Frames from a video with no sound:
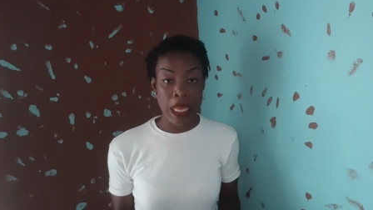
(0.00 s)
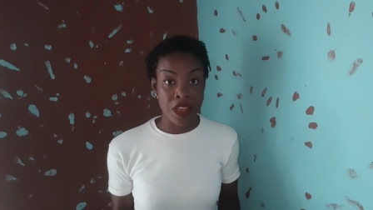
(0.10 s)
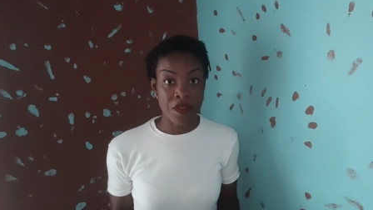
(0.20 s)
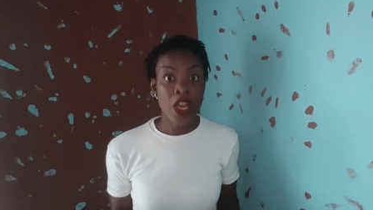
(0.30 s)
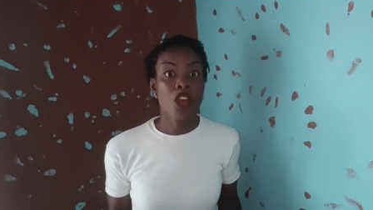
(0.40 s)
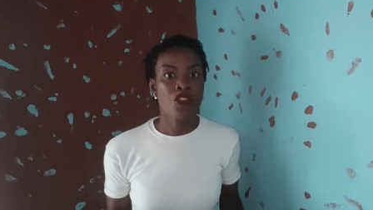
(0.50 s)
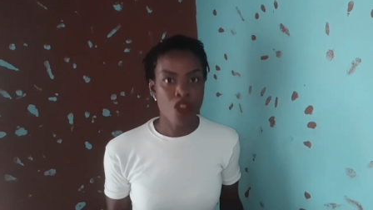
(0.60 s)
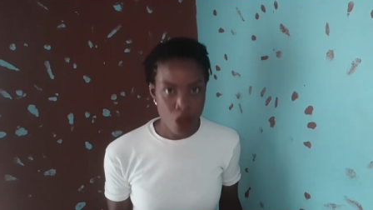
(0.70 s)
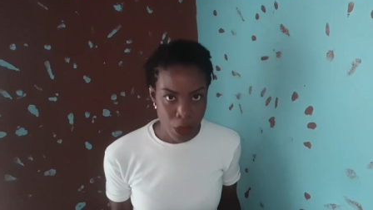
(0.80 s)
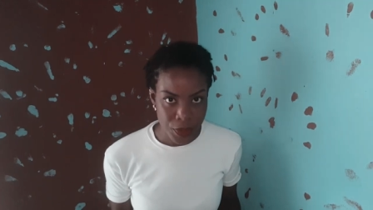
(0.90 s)
naive,
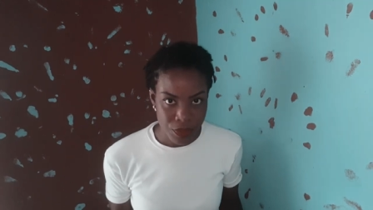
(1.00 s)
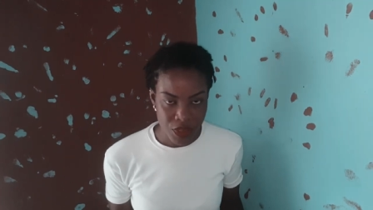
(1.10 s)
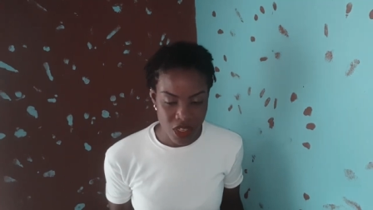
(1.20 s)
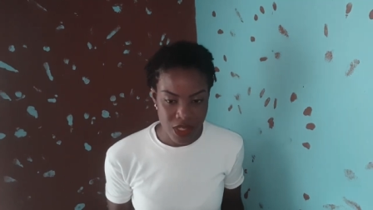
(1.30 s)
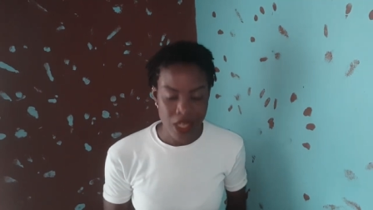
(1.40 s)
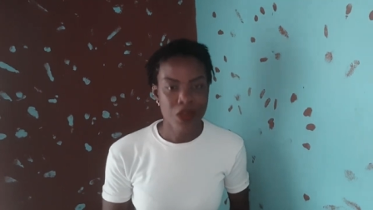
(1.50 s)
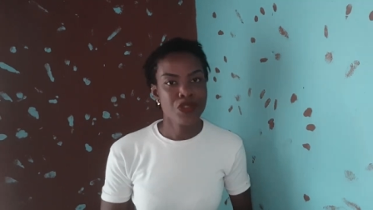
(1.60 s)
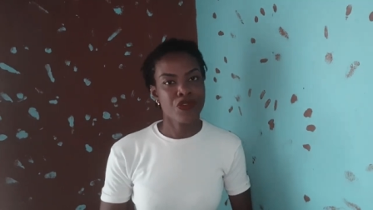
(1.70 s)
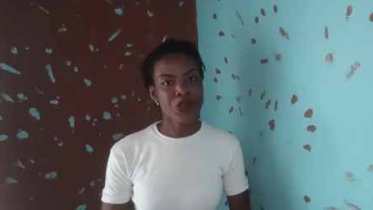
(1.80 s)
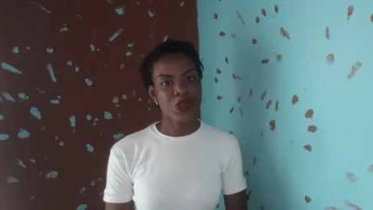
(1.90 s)
grow up, because they're going
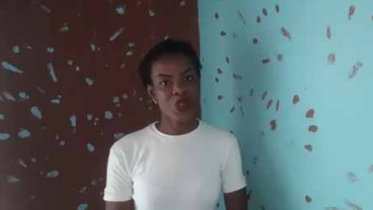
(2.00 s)
to run you